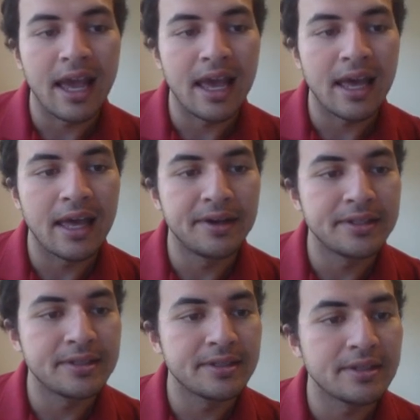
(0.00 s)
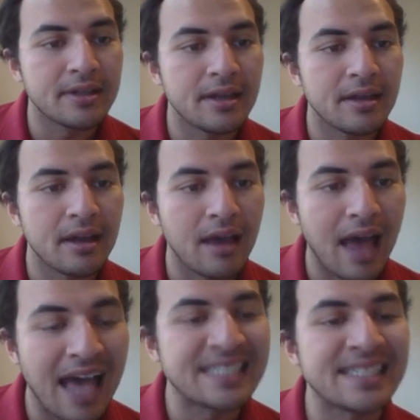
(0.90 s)
And
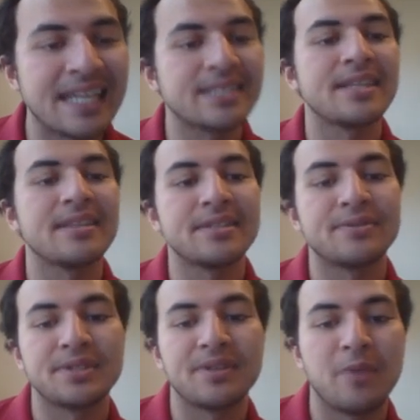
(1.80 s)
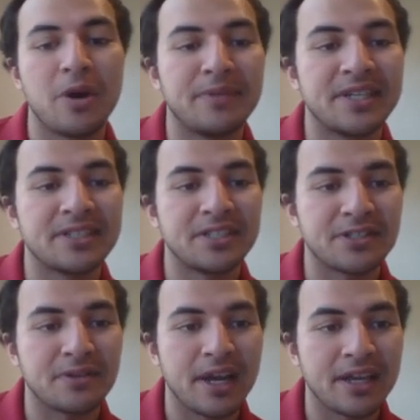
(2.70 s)
I sensed that this was the moment to
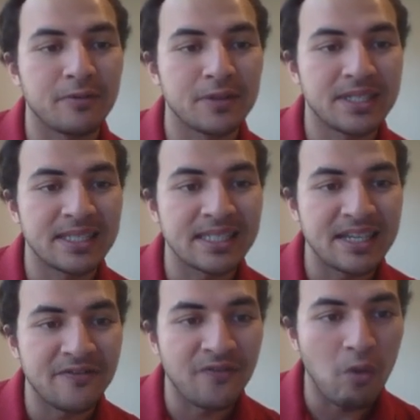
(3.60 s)
strike with c4.